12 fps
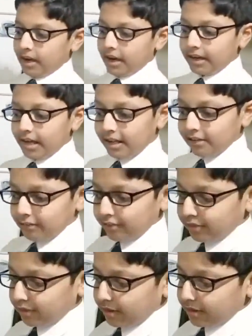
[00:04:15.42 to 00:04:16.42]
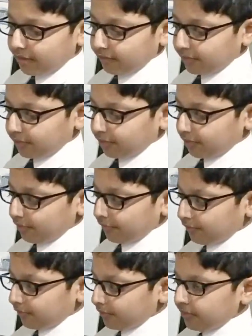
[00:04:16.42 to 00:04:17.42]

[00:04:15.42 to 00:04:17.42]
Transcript: and I'll just turn off the stove.